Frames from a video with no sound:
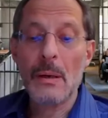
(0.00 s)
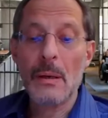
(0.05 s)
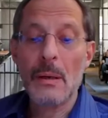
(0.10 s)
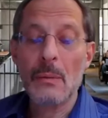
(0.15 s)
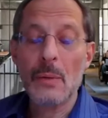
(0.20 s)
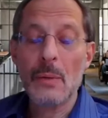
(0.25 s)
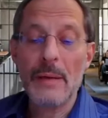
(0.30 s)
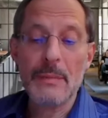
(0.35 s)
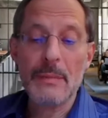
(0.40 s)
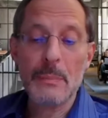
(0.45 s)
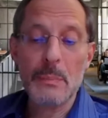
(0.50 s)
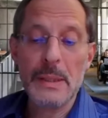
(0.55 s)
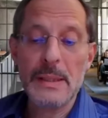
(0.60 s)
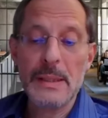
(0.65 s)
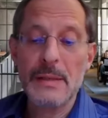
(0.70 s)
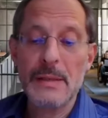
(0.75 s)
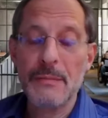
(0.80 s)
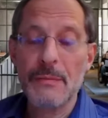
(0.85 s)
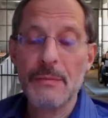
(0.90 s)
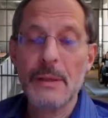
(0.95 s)
We have a bit
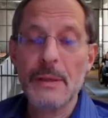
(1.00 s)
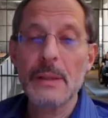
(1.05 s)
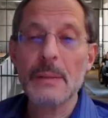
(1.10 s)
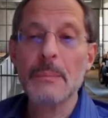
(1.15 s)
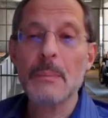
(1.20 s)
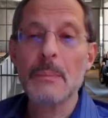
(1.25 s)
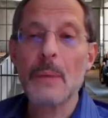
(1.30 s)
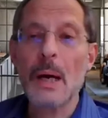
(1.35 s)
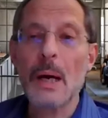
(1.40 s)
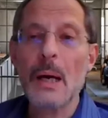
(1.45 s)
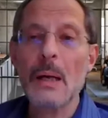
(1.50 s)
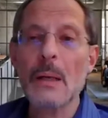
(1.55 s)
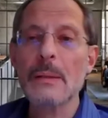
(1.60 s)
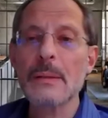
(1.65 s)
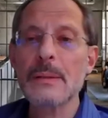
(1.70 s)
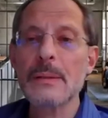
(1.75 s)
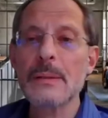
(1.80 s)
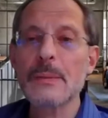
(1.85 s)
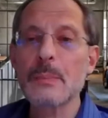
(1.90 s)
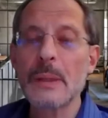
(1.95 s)
different
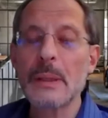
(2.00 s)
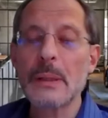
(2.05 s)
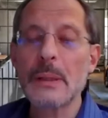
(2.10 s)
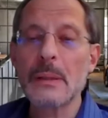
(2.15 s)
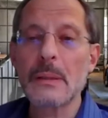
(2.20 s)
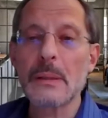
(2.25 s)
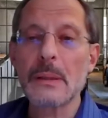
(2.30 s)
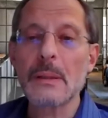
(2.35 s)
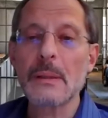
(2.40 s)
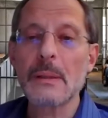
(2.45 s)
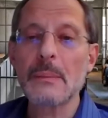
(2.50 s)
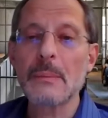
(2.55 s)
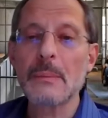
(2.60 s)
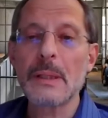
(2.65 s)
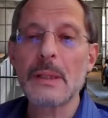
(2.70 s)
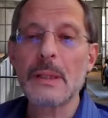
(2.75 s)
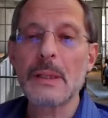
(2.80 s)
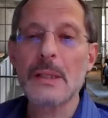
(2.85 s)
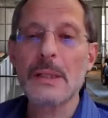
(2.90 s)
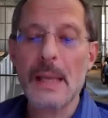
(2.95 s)
models, but
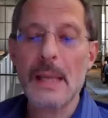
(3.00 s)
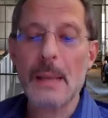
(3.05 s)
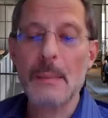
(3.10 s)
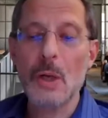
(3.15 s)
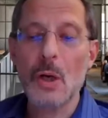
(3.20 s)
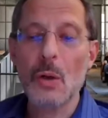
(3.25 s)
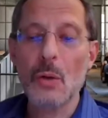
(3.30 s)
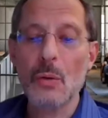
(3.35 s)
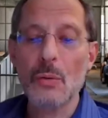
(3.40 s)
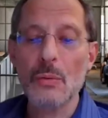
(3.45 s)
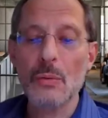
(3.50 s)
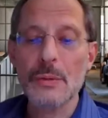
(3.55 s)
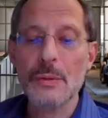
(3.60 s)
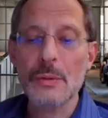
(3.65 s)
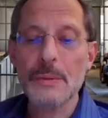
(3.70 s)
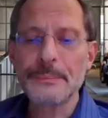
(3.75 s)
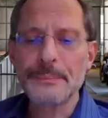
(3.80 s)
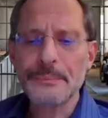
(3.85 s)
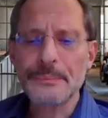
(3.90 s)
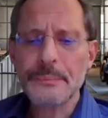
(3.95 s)
the same goals.
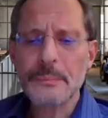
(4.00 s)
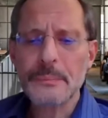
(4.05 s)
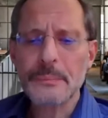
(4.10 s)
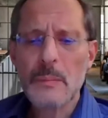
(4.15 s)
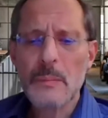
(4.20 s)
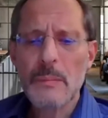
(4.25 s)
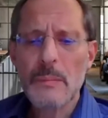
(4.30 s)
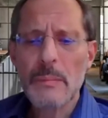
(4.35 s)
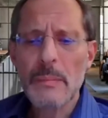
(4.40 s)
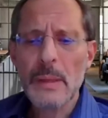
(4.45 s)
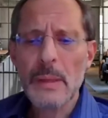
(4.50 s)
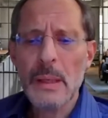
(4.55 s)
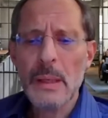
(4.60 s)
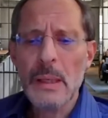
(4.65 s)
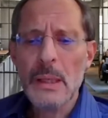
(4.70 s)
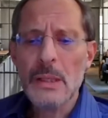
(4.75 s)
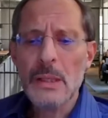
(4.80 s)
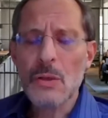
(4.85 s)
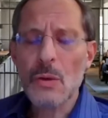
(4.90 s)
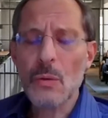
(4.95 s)

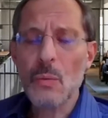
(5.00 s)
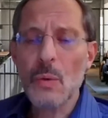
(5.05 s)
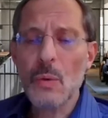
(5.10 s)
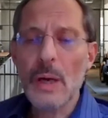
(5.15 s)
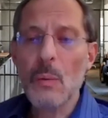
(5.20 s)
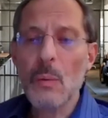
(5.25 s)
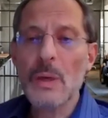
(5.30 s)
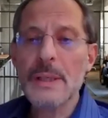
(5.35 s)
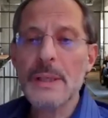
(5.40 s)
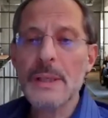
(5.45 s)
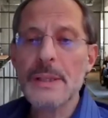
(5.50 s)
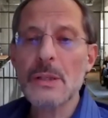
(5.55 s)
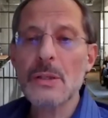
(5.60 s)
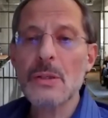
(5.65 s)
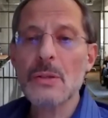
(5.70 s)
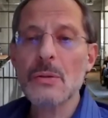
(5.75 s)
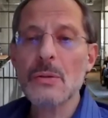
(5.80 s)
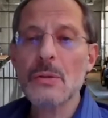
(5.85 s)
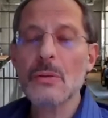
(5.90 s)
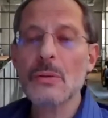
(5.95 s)
So what I wanted
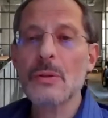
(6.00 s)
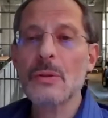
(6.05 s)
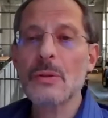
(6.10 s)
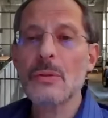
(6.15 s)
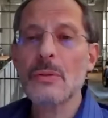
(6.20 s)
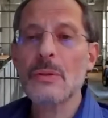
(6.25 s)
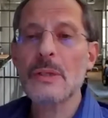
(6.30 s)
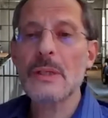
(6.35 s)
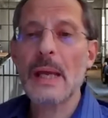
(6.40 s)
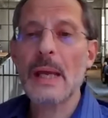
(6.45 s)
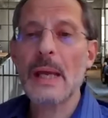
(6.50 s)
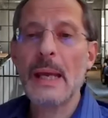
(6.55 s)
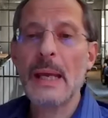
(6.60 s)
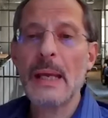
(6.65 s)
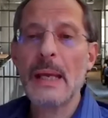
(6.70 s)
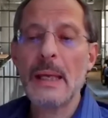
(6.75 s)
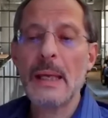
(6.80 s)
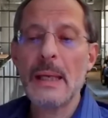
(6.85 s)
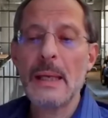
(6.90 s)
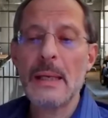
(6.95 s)
to
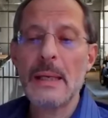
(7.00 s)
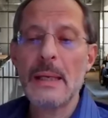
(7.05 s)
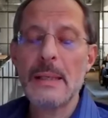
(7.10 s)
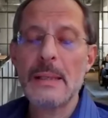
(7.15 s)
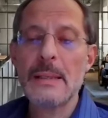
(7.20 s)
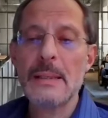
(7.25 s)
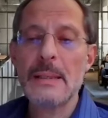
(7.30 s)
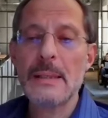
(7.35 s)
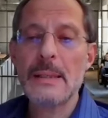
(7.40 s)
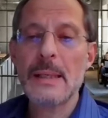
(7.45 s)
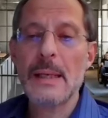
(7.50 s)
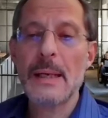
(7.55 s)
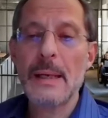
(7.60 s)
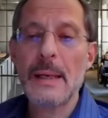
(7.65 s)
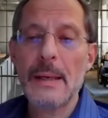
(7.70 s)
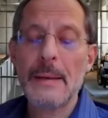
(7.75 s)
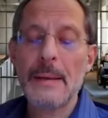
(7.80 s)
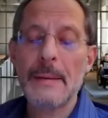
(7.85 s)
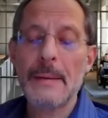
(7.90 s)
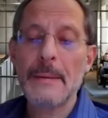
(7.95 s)
say is
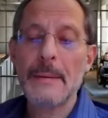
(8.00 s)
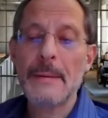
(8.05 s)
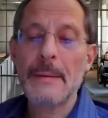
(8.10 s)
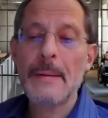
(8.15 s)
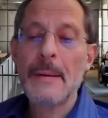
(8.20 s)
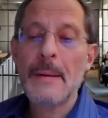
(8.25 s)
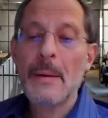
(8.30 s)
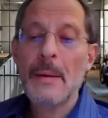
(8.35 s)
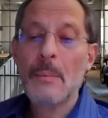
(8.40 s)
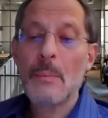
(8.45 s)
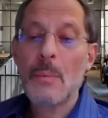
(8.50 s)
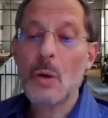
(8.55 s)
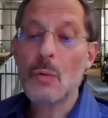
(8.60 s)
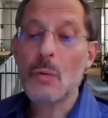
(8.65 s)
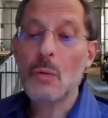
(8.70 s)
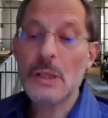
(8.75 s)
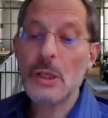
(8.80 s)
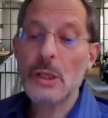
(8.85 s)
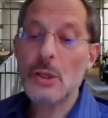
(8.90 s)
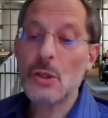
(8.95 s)

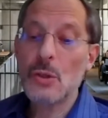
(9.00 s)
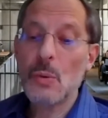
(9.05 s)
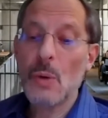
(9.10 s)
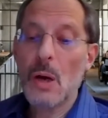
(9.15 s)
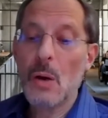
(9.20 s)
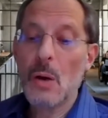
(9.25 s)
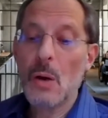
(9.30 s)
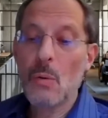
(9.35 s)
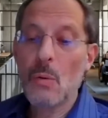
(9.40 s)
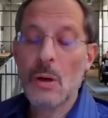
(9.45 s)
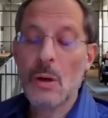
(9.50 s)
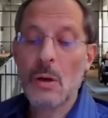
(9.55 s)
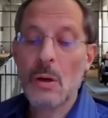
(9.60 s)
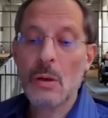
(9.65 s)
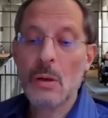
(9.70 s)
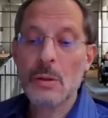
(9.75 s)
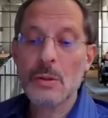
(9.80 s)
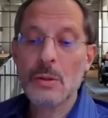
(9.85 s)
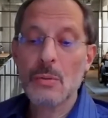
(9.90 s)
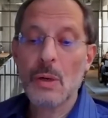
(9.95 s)
mostly to
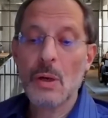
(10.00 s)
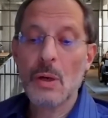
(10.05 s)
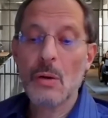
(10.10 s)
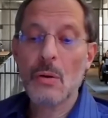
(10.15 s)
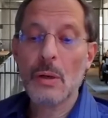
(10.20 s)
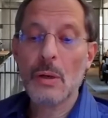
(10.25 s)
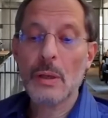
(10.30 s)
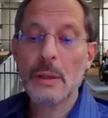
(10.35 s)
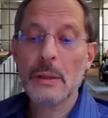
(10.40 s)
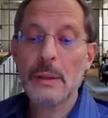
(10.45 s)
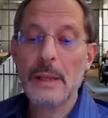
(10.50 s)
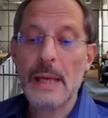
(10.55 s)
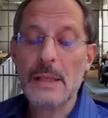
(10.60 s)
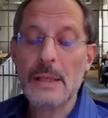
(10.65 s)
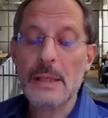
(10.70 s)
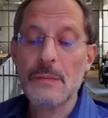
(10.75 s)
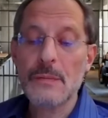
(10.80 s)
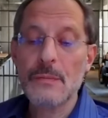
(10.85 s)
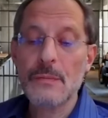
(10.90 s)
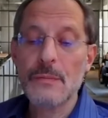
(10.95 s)
our
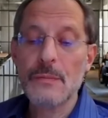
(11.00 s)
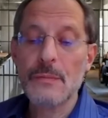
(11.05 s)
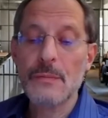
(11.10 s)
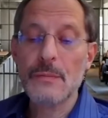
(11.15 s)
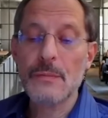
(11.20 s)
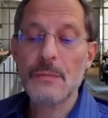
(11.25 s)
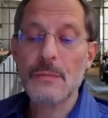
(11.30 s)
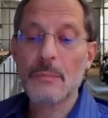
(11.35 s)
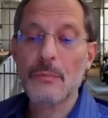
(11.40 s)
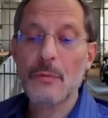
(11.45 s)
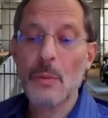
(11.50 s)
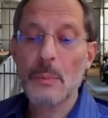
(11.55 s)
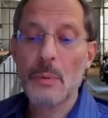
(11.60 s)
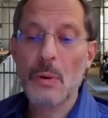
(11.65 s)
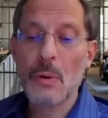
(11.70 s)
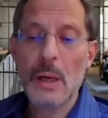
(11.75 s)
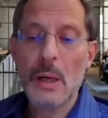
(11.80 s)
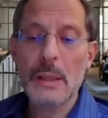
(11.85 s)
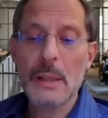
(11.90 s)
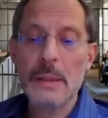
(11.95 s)
guests from
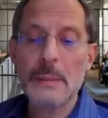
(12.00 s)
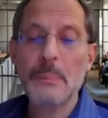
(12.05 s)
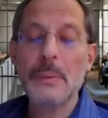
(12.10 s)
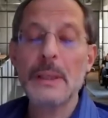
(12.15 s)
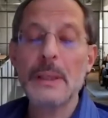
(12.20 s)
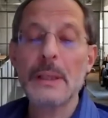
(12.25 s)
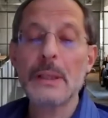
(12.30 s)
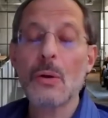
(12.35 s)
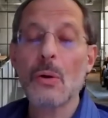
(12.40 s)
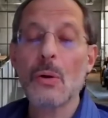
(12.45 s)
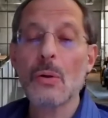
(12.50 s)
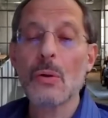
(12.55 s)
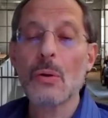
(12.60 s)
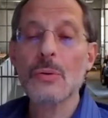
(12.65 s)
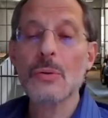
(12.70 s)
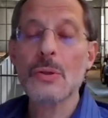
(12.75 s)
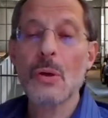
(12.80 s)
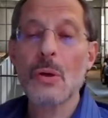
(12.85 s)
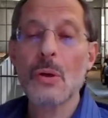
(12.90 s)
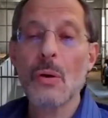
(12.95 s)
abroad, but
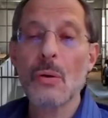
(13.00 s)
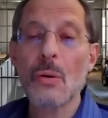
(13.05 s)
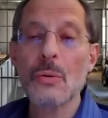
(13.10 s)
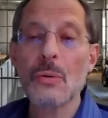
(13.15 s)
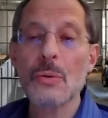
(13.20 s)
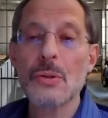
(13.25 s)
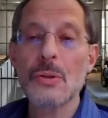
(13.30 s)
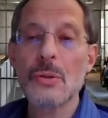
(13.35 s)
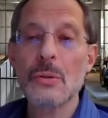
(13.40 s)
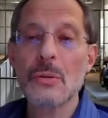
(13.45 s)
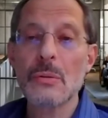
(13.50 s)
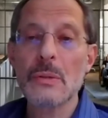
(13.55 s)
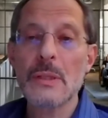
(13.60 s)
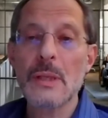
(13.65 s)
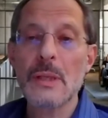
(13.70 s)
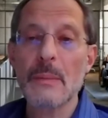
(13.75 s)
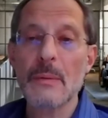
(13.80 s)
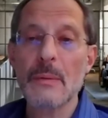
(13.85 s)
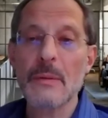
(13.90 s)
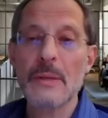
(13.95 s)
also to
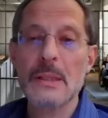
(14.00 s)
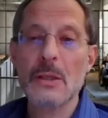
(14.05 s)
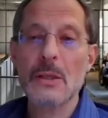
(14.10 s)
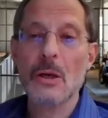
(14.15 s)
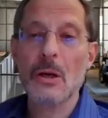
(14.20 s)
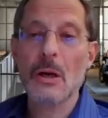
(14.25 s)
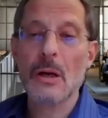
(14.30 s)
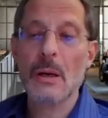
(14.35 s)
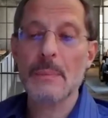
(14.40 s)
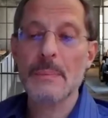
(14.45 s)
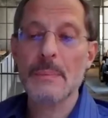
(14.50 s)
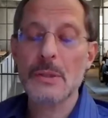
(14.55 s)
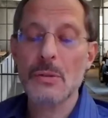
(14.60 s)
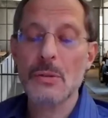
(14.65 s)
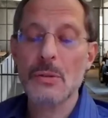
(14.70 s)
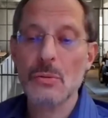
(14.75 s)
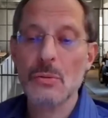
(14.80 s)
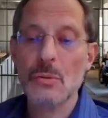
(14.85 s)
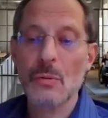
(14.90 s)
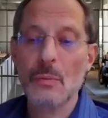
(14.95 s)
some of the startups
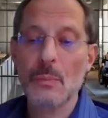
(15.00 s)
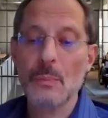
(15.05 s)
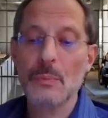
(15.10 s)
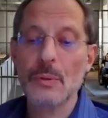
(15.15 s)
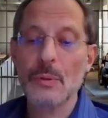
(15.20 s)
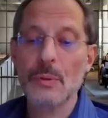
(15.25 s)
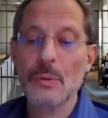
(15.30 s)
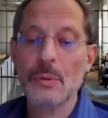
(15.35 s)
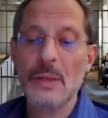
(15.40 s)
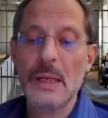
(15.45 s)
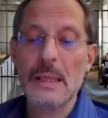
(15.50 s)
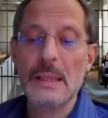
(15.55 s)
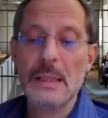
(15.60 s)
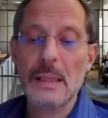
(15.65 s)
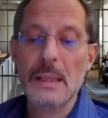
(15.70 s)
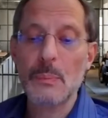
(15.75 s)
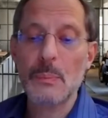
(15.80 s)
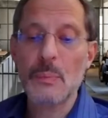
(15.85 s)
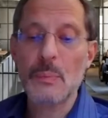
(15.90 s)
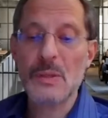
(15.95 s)
to sort of put things
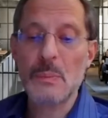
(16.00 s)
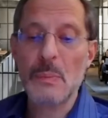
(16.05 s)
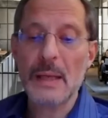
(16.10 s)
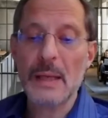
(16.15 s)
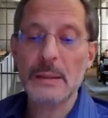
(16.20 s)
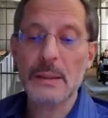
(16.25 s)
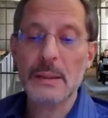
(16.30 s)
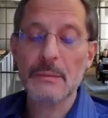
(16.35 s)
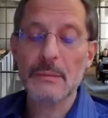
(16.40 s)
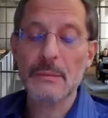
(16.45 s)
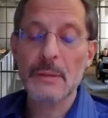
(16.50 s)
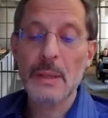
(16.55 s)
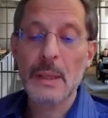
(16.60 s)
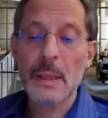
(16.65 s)
in perspective.